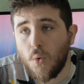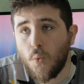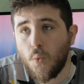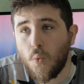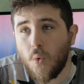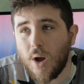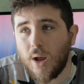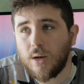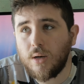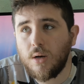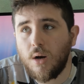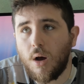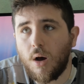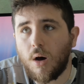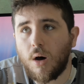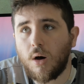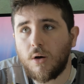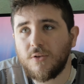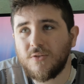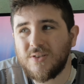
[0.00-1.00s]
one
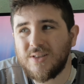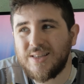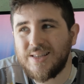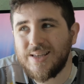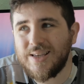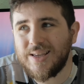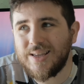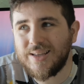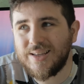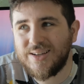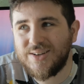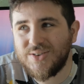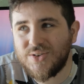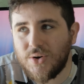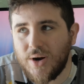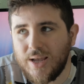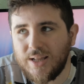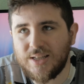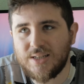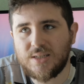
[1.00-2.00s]
of the
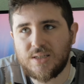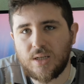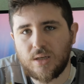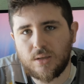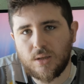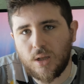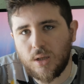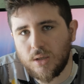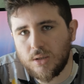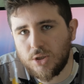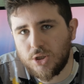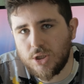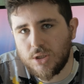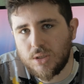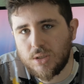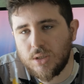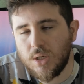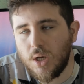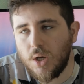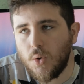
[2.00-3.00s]
greatest
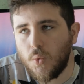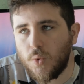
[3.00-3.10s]
technologies